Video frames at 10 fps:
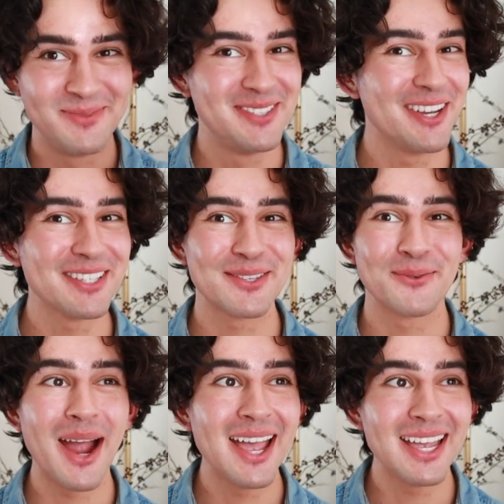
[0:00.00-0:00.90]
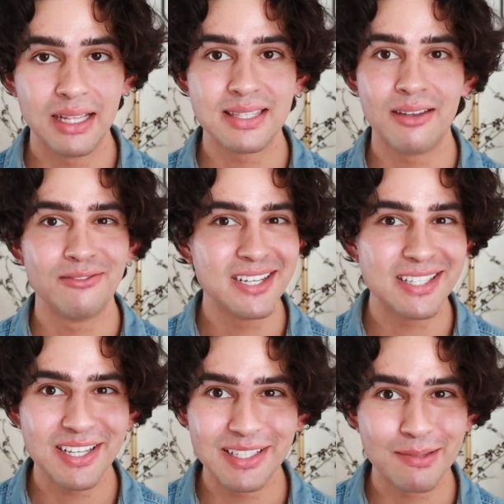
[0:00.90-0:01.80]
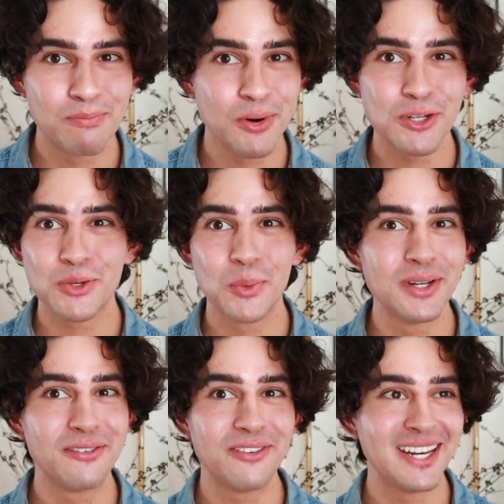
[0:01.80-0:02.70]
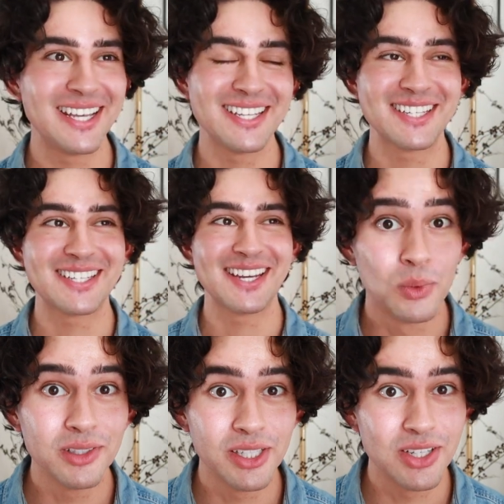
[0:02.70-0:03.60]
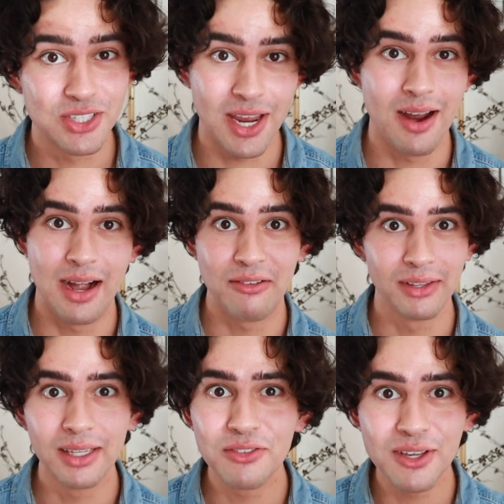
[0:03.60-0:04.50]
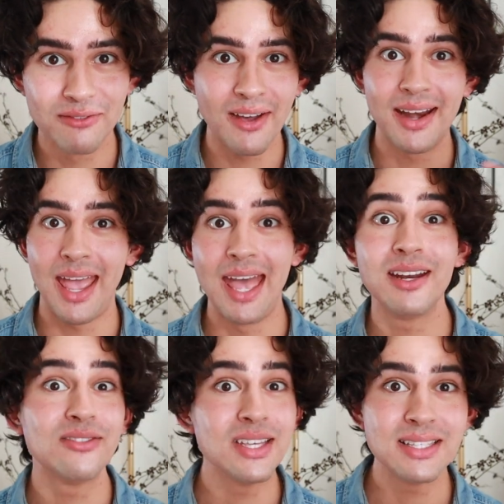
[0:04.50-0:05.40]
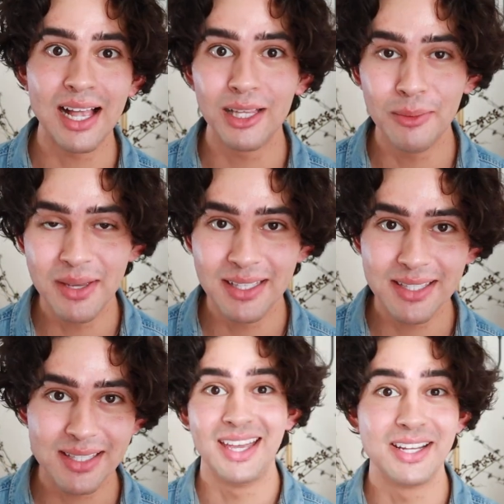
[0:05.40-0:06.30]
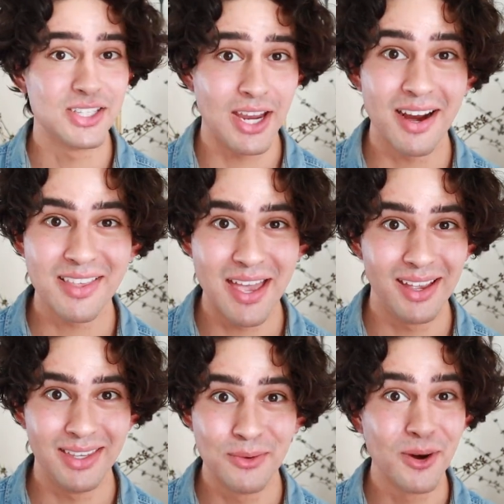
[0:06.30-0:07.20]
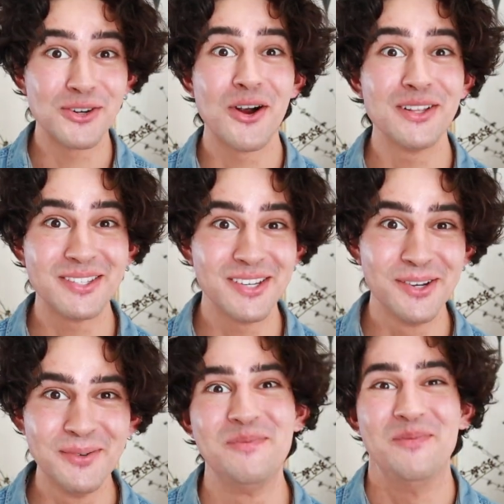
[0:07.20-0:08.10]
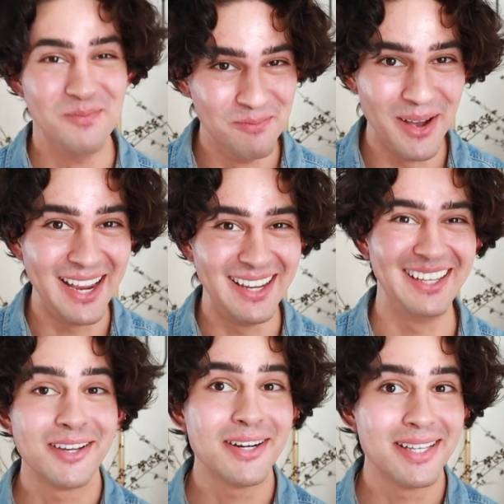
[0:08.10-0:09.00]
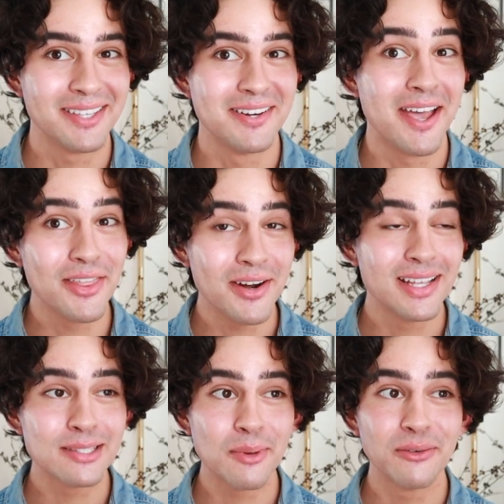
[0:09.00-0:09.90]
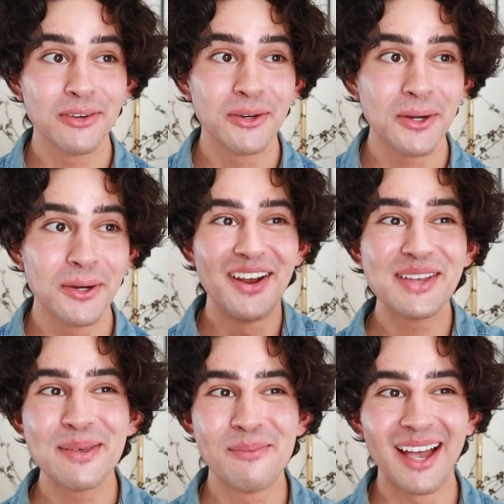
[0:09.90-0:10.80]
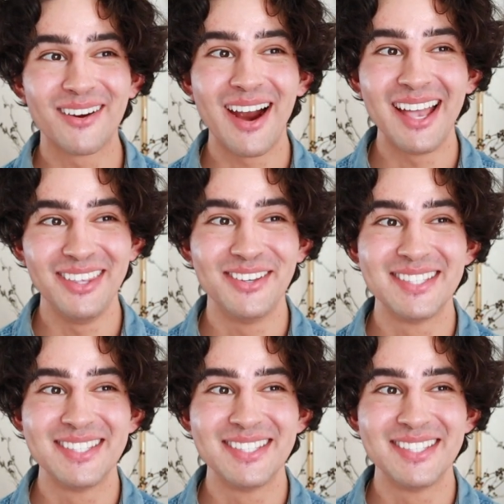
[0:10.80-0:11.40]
just right. It's that vintage birchwood finish. Really good chair, and I feel like if you can find any of these elements in a chair that you are drawn to, buy it. Here is another inspo photo. There in the back right, you